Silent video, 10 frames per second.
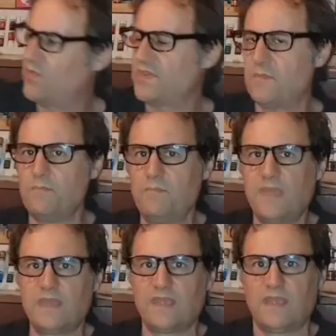I bought the
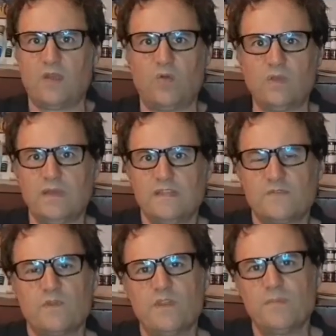Mega Kel.
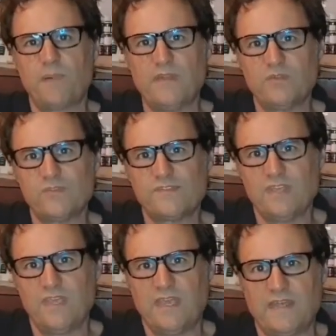It's one of the
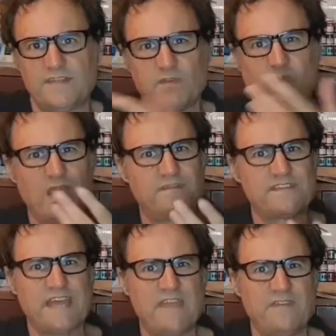bundles that you get. It's a way
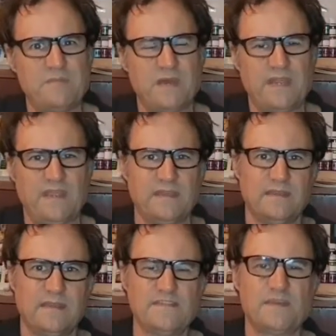of saving money.